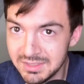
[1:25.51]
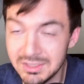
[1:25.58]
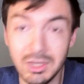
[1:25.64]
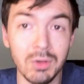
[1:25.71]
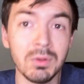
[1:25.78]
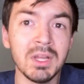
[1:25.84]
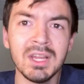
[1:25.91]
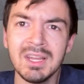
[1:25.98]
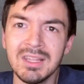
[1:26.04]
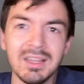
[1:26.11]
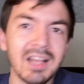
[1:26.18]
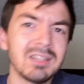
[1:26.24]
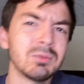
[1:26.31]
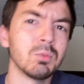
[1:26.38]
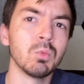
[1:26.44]
So
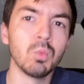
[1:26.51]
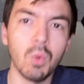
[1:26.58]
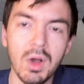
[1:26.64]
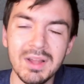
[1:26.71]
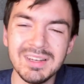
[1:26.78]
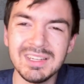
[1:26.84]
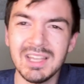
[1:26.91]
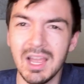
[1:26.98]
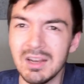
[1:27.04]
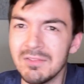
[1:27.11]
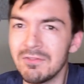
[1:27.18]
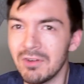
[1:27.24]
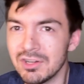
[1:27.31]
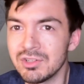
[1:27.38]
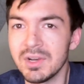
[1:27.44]
that's one kind of
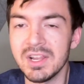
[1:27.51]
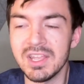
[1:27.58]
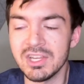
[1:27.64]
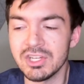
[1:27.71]
frustrating